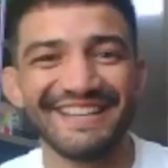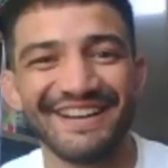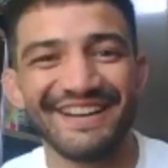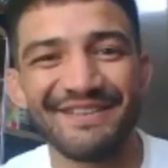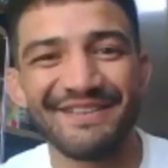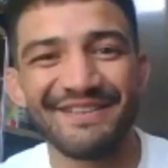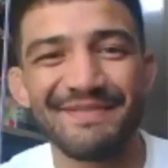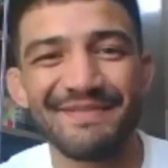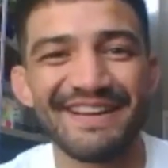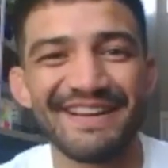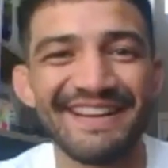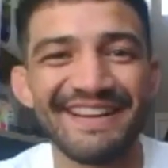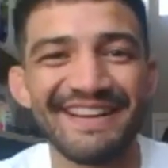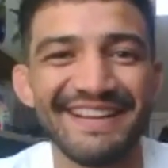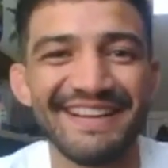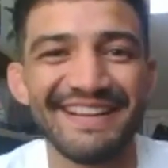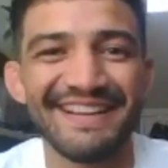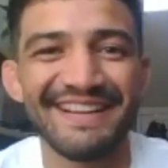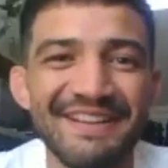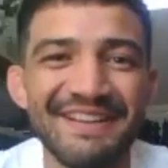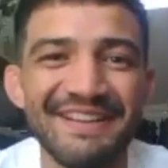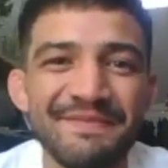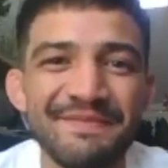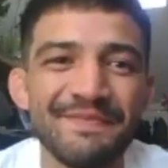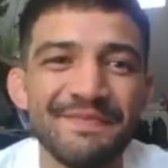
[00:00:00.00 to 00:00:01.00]
know,
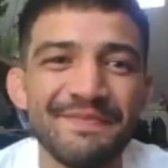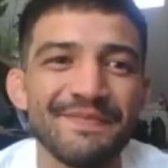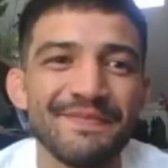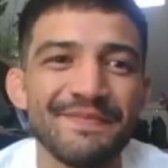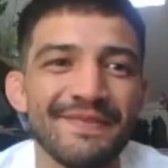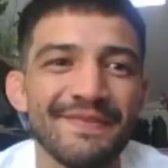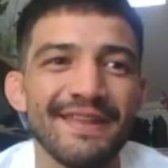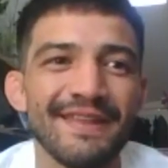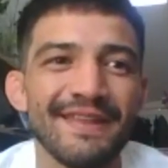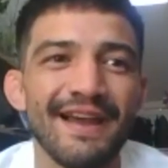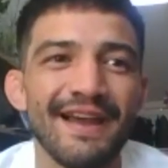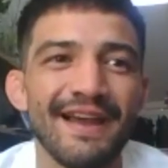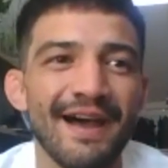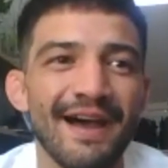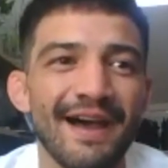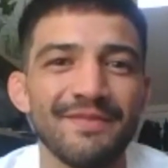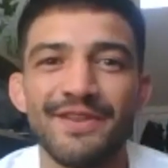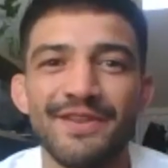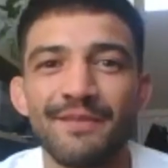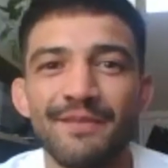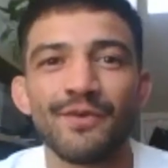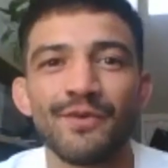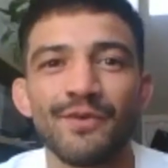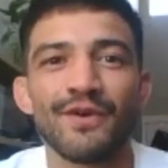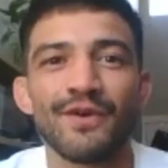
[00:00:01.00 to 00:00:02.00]
but, I'm the
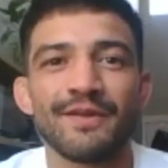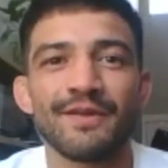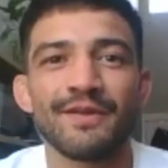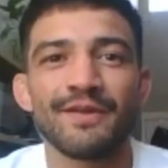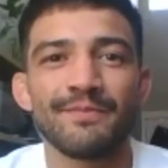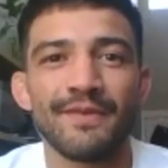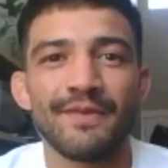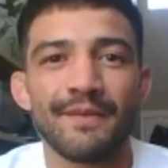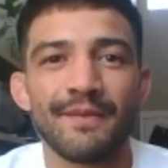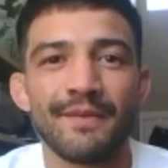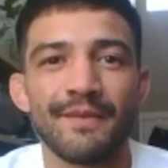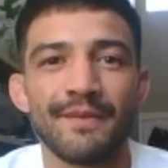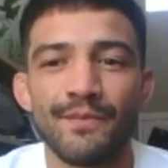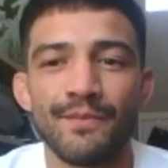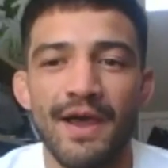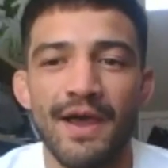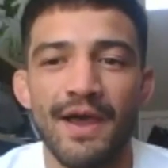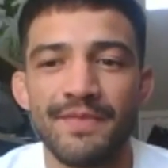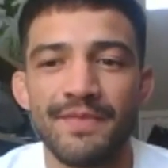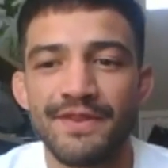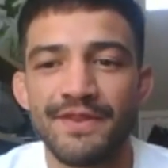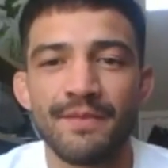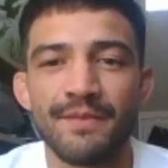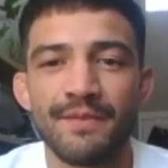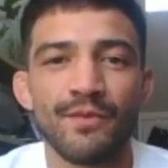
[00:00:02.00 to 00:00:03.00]
number one
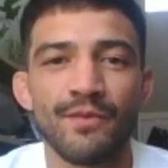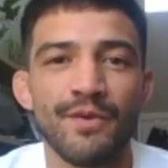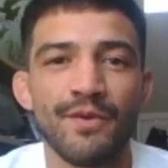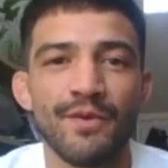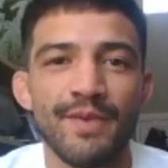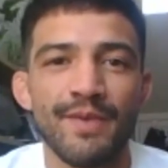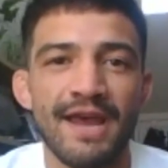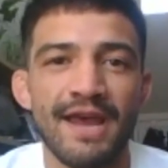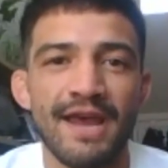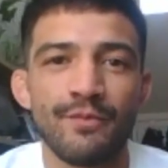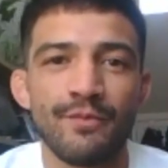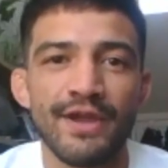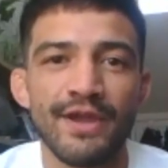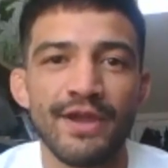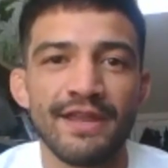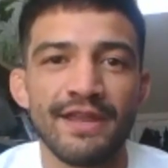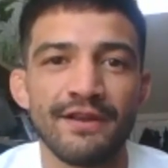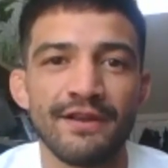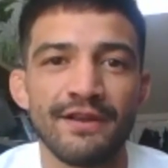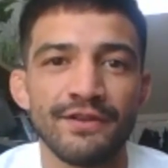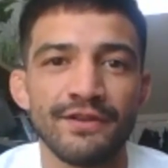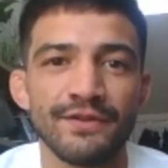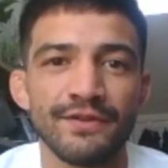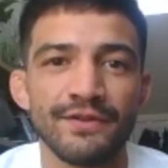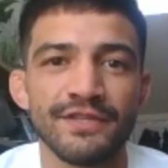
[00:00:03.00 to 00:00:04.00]

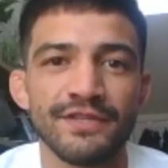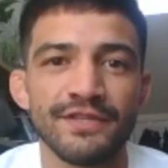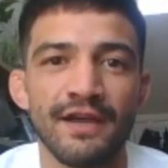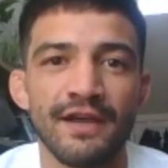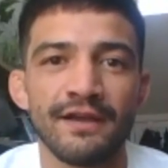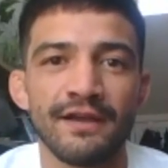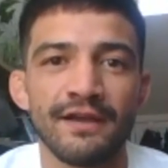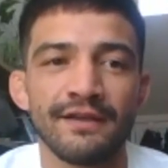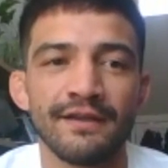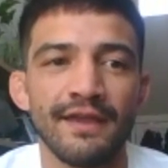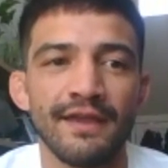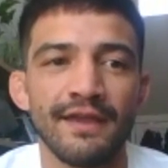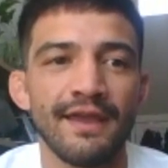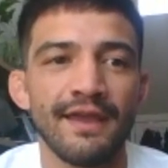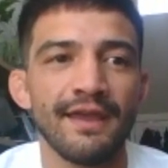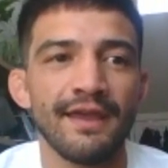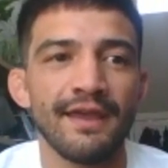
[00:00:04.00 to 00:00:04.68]
bantamweight here in Utah,